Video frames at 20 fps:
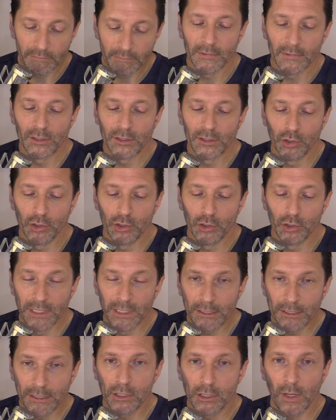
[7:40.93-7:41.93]
To get
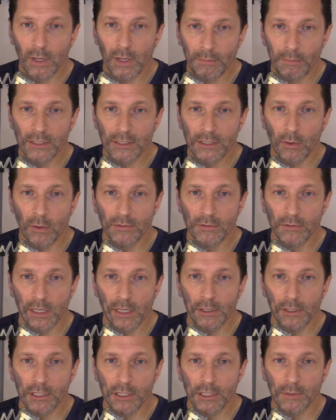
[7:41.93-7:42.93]
to a Big twelve
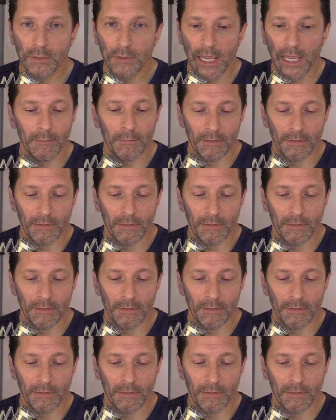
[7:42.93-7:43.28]
championship game,